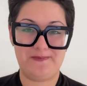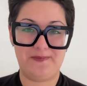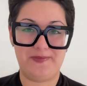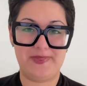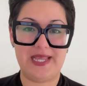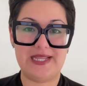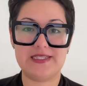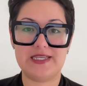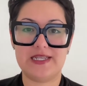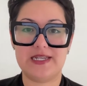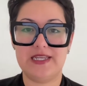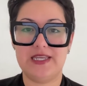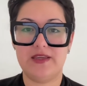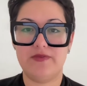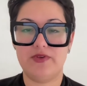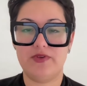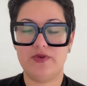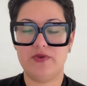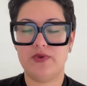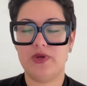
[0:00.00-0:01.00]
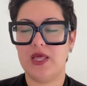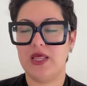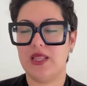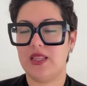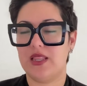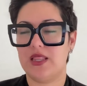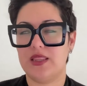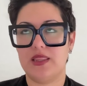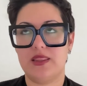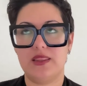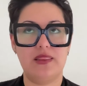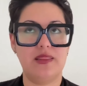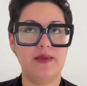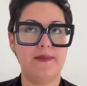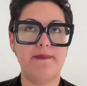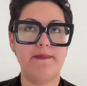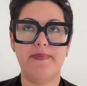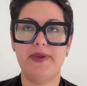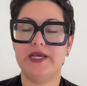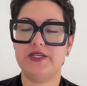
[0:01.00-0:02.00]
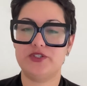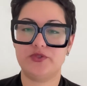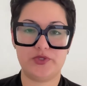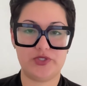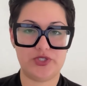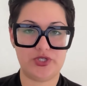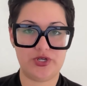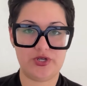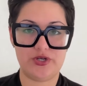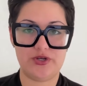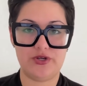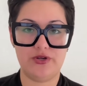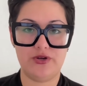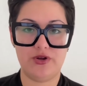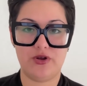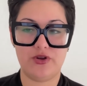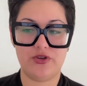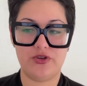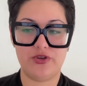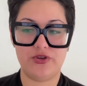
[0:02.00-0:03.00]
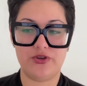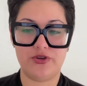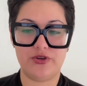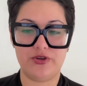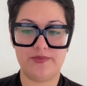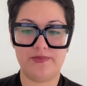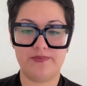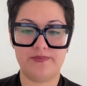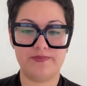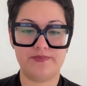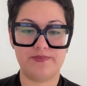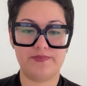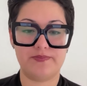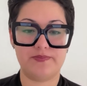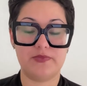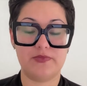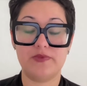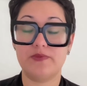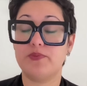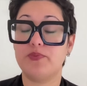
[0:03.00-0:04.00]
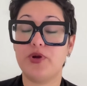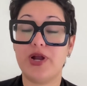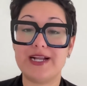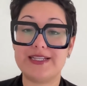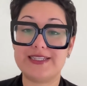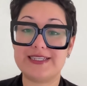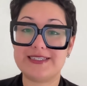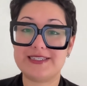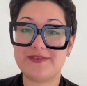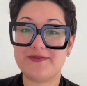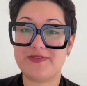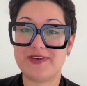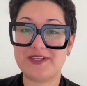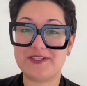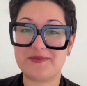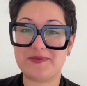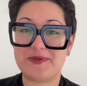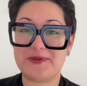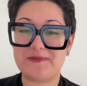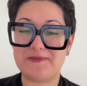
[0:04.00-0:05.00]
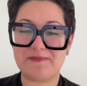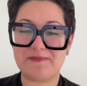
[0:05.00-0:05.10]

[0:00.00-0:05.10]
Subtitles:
That's going to give you the best return on your practice investment.